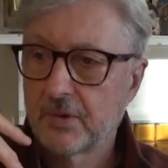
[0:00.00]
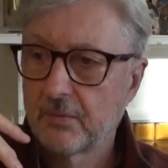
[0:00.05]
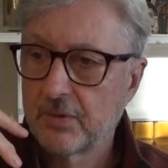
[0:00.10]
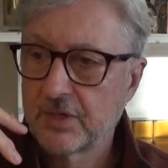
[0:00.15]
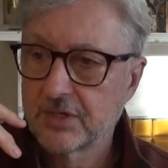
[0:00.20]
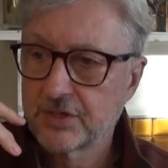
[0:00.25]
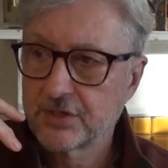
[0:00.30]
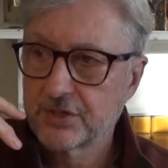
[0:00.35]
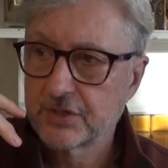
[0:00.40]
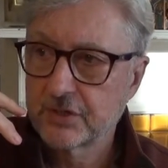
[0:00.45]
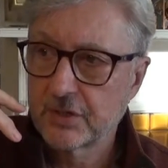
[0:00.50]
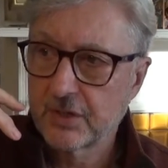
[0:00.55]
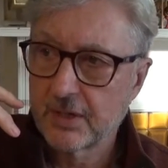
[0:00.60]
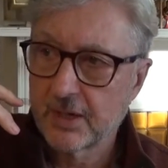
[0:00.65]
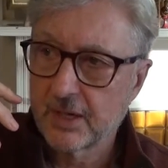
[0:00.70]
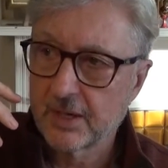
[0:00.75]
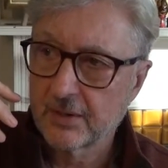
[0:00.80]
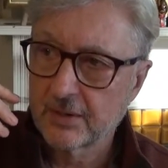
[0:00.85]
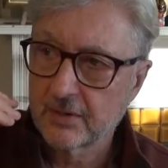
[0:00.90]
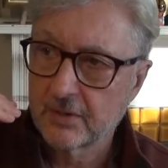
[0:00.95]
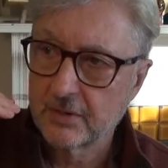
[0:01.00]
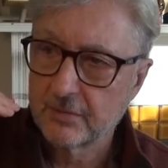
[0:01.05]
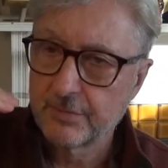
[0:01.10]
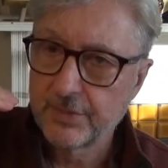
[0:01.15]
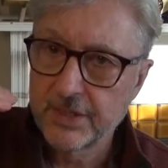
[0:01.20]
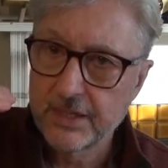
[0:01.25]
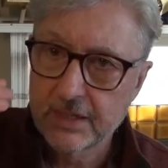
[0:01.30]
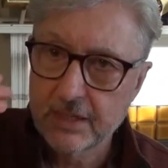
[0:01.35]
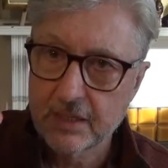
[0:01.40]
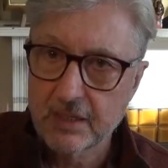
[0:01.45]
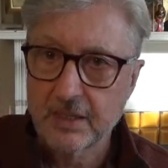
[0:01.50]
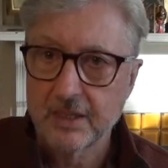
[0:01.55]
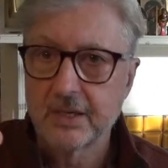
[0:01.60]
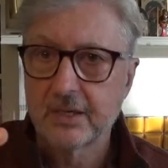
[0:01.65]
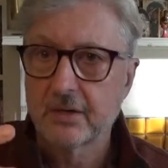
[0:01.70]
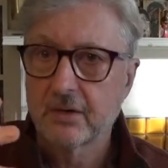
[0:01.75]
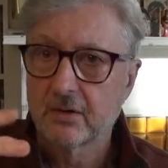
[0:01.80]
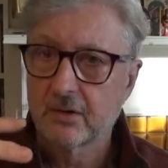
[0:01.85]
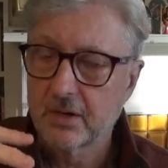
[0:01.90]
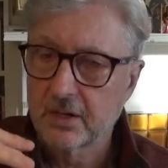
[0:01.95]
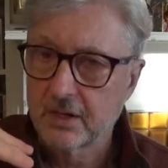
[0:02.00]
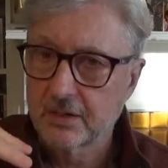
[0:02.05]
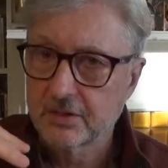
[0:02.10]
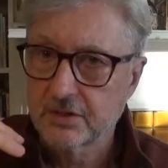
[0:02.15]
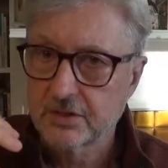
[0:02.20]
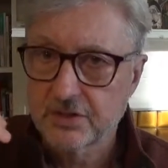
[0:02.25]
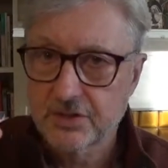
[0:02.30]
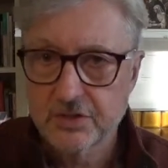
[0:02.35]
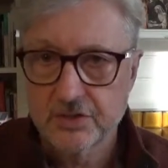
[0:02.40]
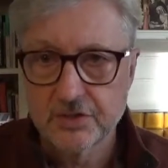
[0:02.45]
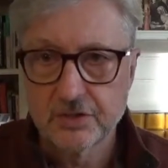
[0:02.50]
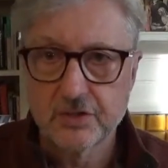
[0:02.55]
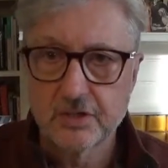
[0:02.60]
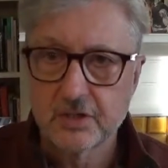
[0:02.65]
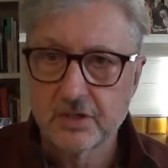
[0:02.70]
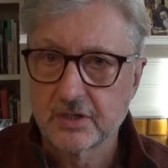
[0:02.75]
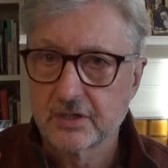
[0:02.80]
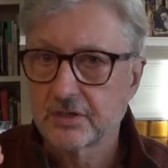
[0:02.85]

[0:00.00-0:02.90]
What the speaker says: which could be clear and understood